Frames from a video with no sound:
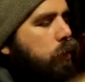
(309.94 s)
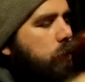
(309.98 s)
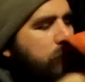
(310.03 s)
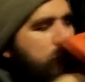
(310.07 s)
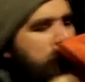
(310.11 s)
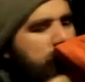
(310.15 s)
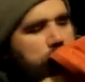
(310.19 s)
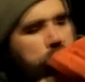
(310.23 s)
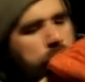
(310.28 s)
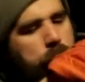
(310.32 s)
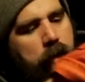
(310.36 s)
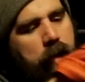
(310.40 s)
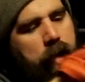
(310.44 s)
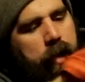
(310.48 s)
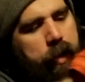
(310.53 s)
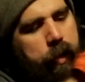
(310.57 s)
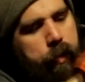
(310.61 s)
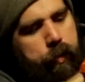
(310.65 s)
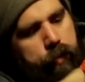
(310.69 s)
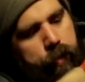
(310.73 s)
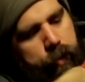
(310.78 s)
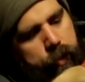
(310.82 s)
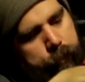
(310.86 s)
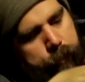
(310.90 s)
This is where I
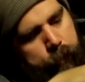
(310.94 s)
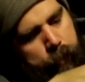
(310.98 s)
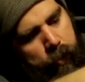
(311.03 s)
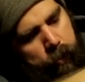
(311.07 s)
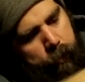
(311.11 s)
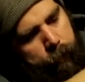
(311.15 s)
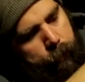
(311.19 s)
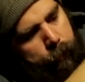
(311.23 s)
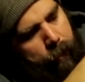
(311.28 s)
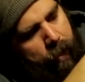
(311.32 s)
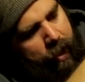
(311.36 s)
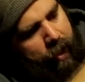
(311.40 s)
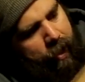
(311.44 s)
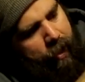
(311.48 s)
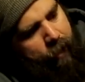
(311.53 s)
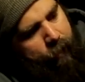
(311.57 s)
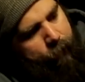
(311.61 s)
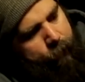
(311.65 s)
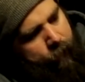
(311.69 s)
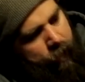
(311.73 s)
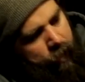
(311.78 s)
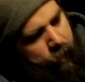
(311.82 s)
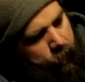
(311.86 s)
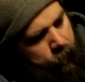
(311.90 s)
usually put my
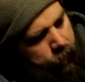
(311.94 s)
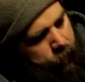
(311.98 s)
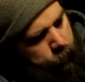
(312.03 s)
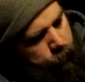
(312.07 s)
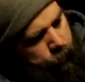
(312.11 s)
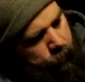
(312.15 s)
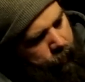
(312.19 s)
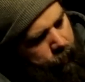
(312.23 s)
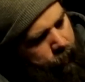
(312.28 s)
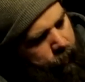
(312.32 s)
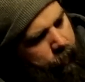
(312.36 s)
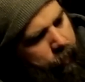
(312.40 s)
uh, Vario.